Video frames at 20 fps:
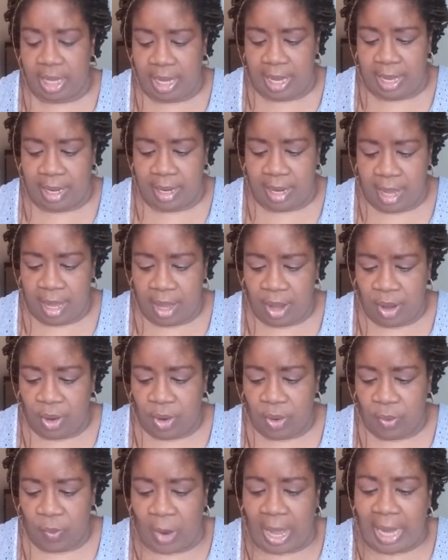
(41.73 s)
And
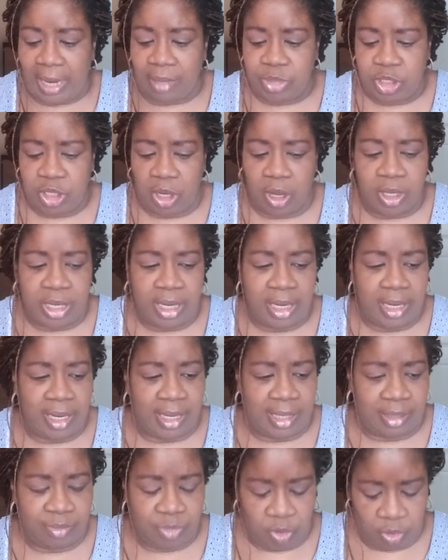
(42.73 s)
while I'm talking,
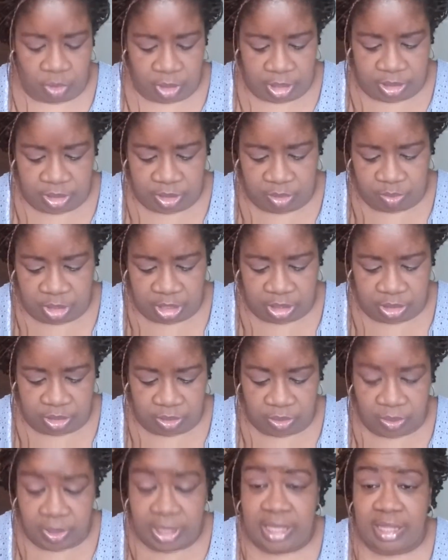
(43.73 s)
I'm going to be
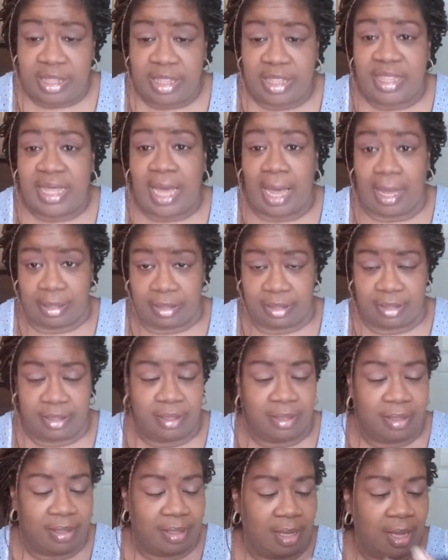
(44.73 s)
doing that.